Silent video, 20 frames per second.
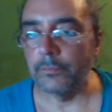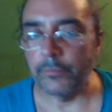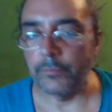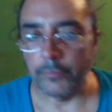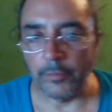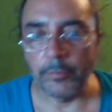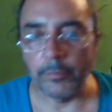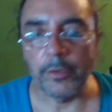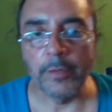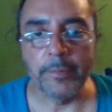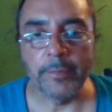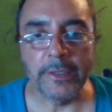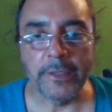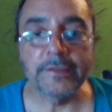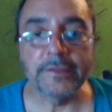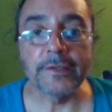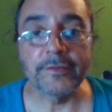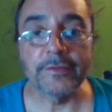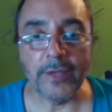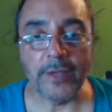Remember, I
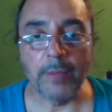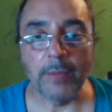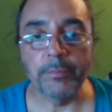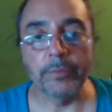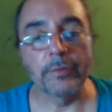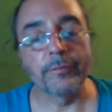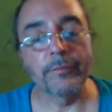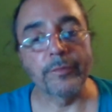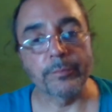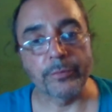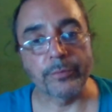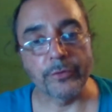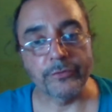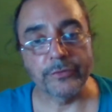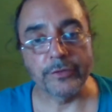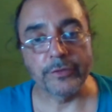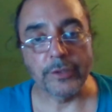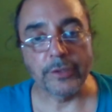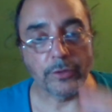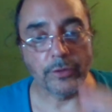made the example of the
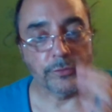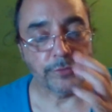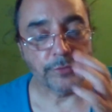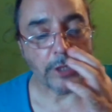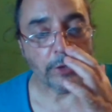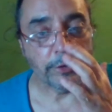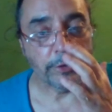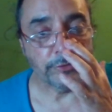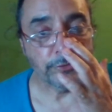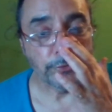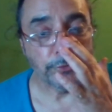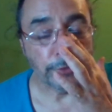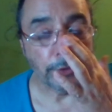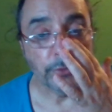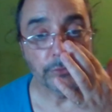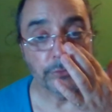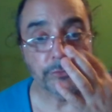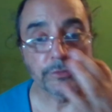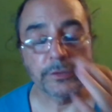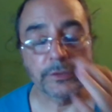person that goes out into the
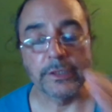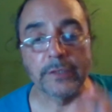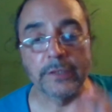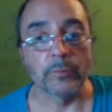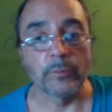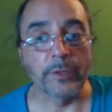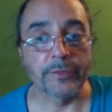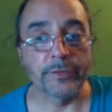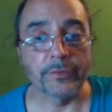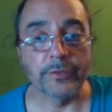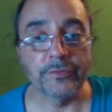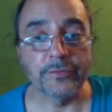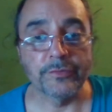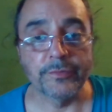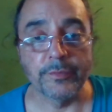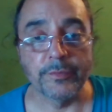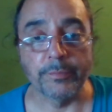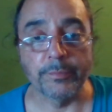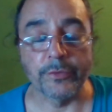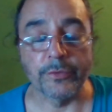ocean, and whether it's
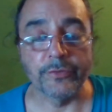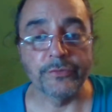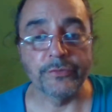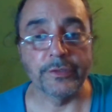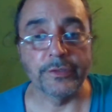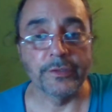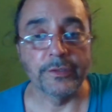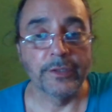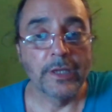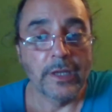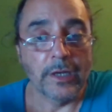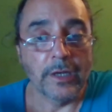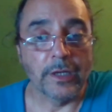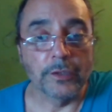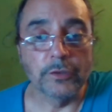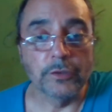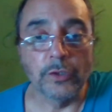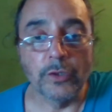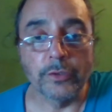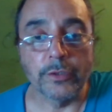the person
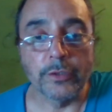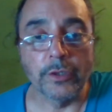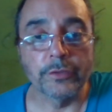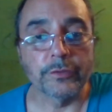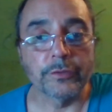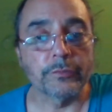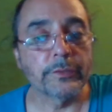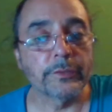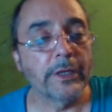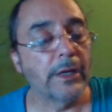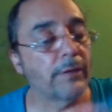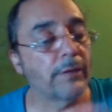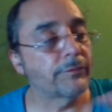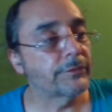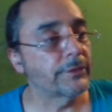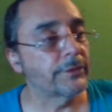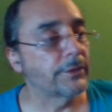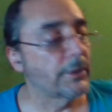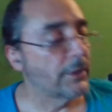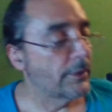alone on the raft,